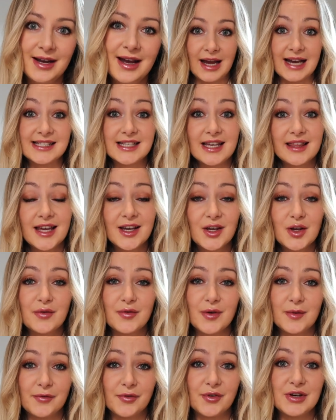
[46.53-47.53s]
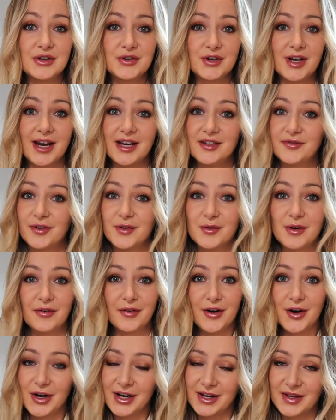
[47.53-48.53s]
as a thank you from Freetrade for
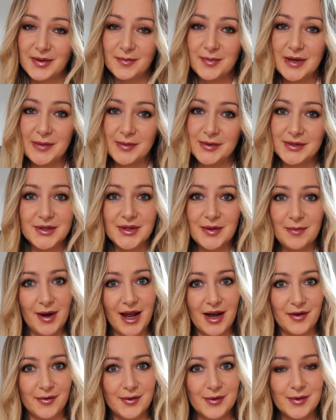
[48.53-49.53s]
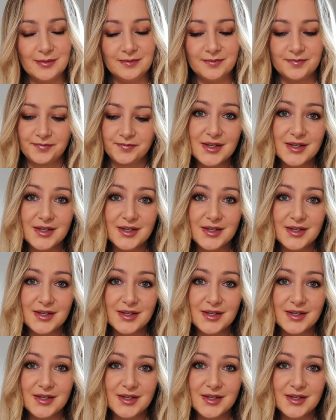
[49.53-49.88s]
referring other people to the platform.